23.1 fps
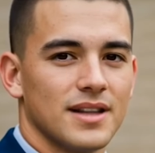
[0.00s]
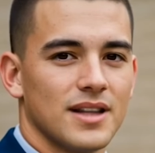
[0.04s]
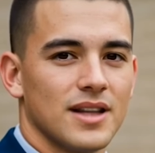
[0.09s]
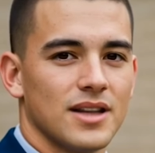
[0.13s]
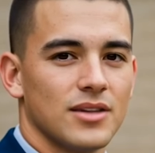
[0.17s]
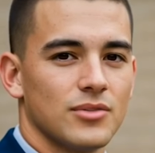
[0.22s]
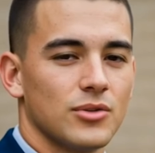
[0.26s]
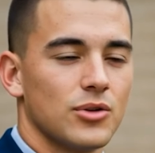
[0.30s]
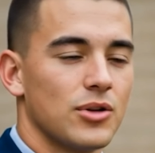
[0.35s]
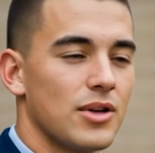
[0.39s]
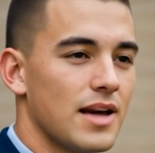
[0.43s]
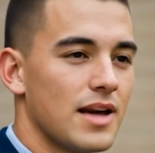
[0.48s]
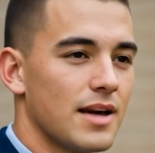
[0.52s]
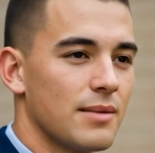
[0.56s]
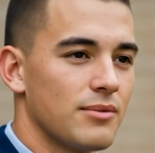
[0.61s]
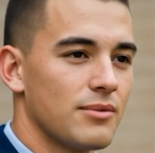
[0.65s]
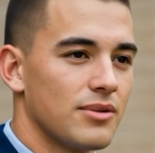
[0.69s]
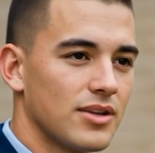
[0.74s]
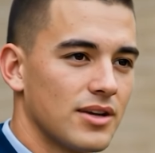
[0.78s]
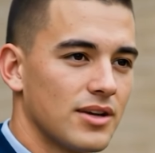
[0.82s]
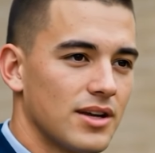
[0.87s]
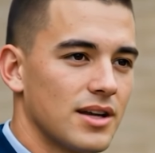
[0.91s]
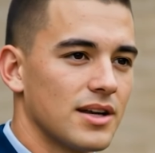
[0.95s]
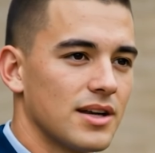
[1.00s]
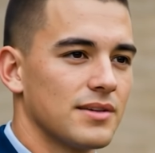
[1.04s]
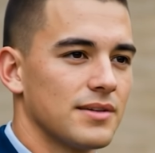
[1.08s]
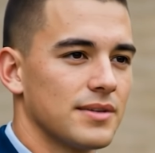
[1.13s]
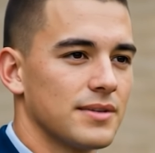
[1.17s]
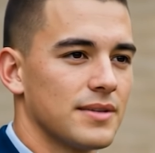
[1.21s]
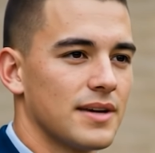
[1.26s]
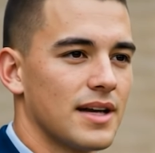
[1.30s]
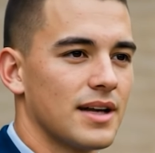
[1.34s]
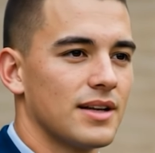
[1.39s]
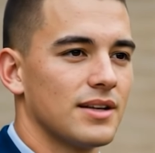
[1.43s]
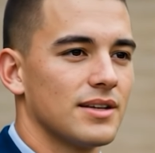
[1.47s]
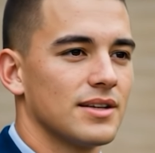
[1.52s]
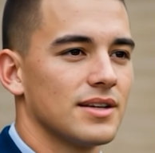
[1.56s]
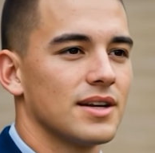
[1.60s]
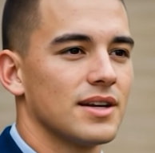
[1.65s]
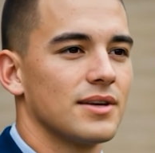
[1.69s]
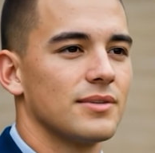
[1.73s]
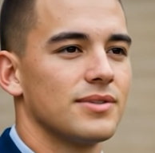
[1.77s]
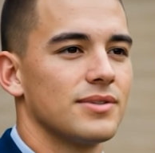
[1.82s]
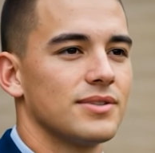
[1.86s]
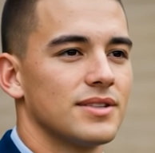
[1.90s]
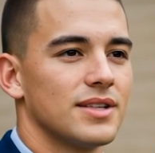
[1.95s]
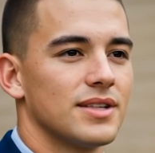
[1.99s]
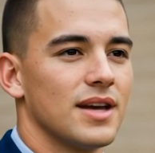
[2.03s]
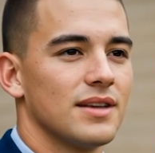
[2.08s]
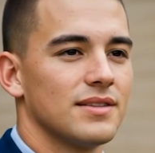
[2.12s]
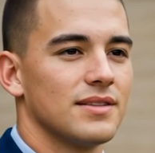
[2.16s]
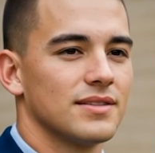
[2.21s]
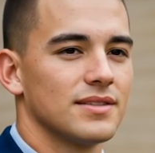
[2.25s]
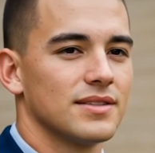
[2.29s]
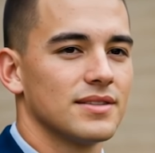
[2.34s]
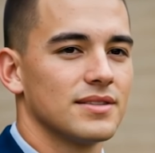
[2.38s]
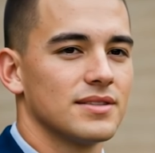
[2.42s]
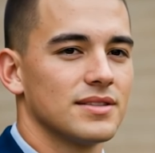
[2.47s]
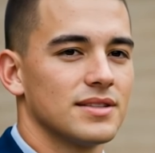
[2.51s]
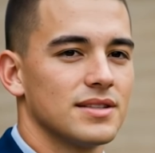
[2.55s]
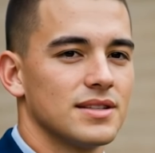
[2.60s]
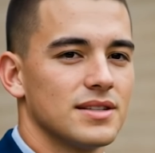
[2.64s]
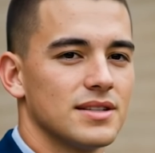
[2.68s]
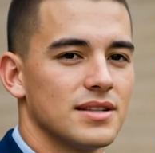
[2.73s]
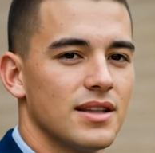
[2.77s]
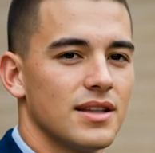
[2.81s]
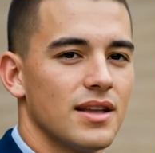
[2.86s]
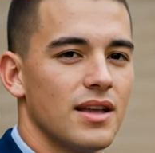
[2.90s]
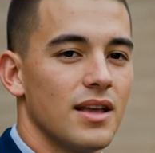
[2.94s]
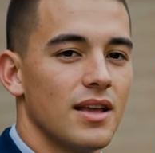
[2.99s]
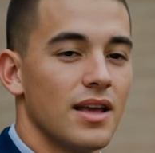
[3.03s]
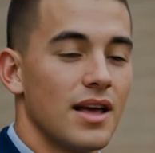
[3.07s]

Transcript: did say that nobody should move," Logan said.